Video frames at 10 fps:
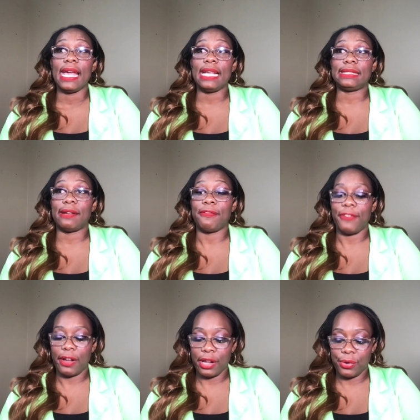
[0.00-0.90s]
it's a
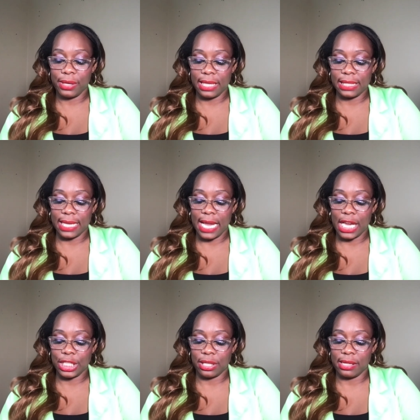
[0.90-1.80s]
very good
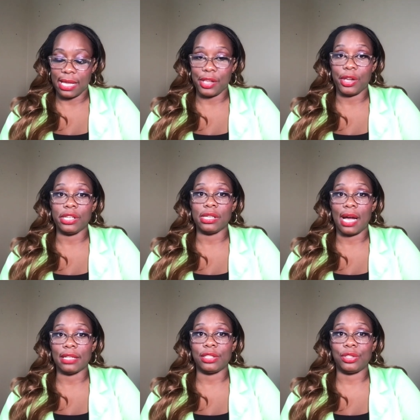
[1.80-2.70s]
indication that you're
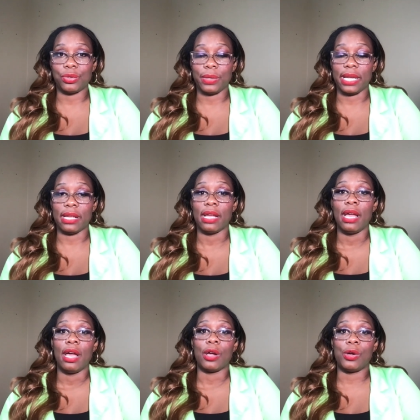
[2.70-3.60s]
not doing
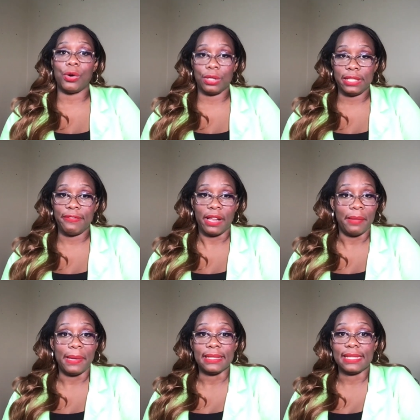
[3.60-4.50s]
good
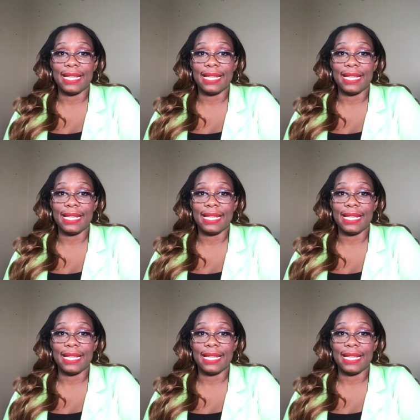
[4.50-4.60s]
development